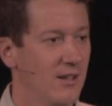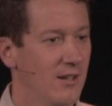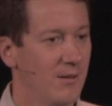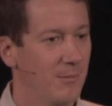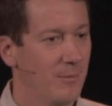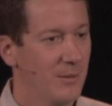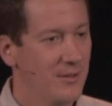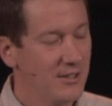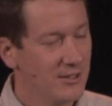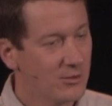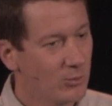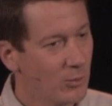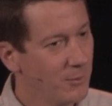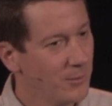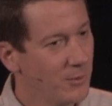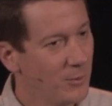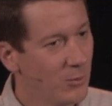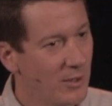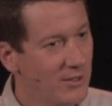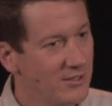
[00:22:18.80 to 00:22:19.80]
But this
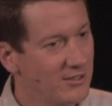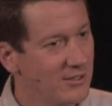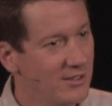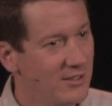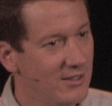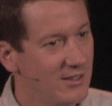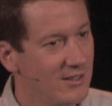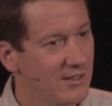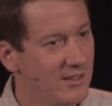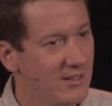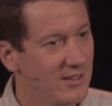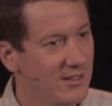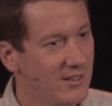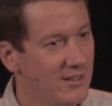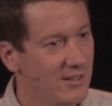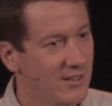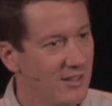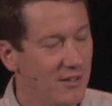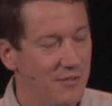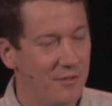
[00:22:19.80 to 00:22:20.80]
woman wasn't
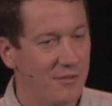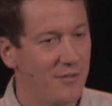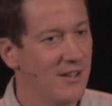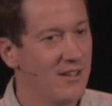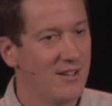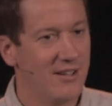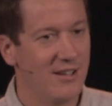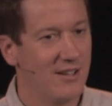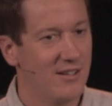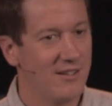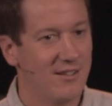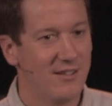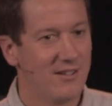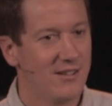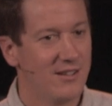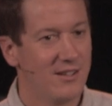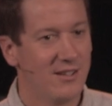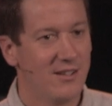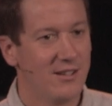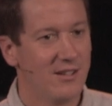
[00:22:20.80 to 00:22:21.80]
offended
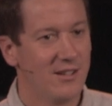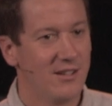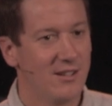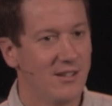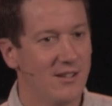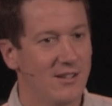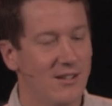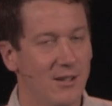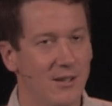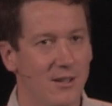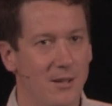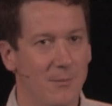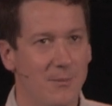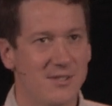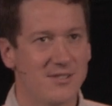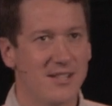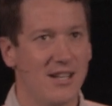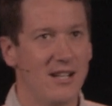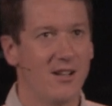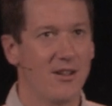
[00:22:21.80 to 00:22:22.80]
let, let me
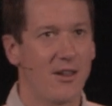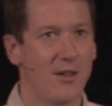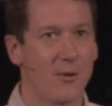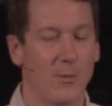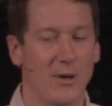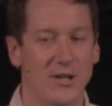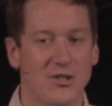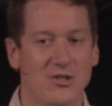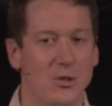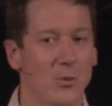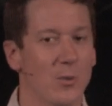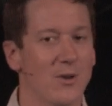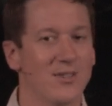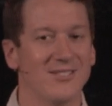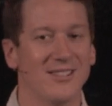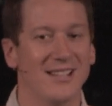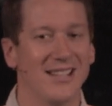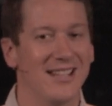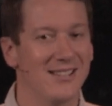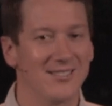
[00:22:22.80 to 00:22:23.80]
say it another way. She
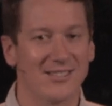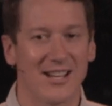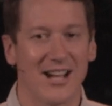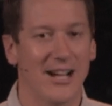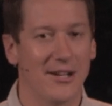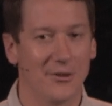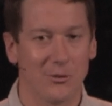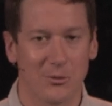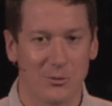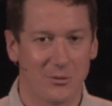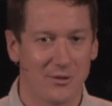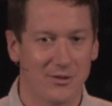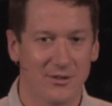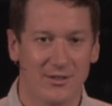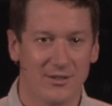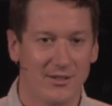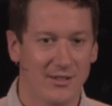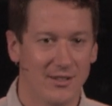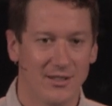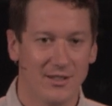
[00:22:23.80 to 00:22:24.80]
wasn't entitled,
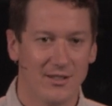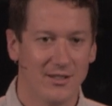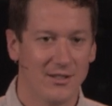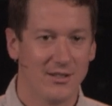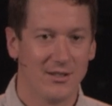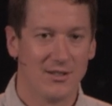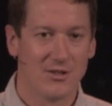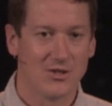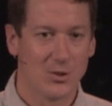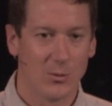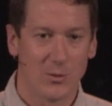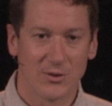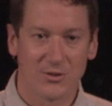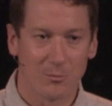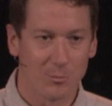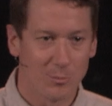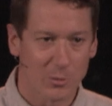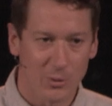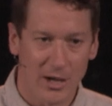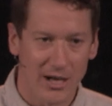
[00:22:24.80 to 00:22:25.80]
she
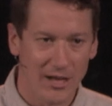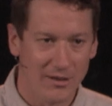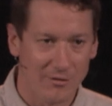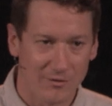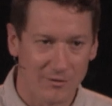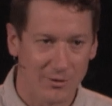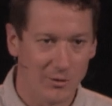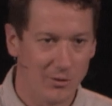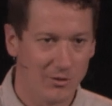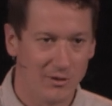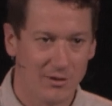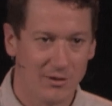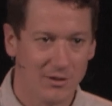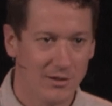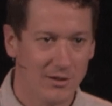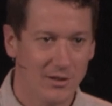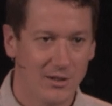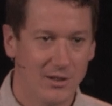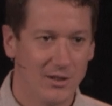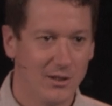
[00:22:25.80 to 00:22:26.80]
wasn't prideful,
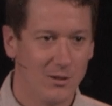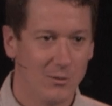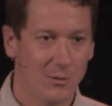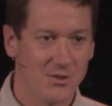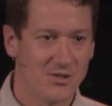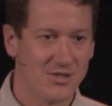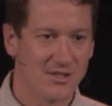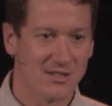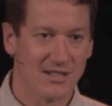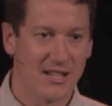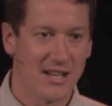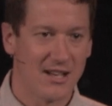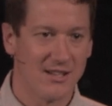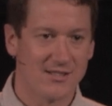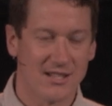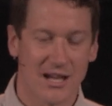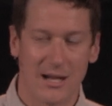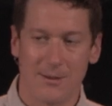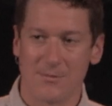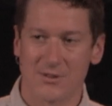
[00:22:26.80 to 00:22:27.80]
which is a lot of
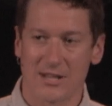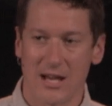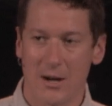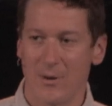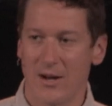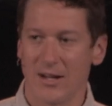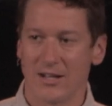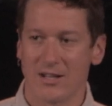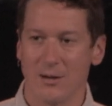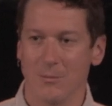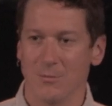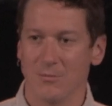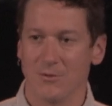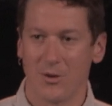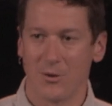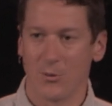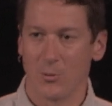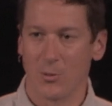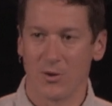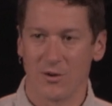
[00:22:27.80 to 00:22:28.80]
times how I come to
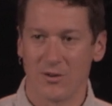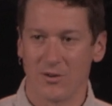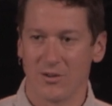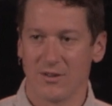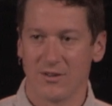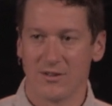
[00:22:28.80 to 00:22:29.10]
the word.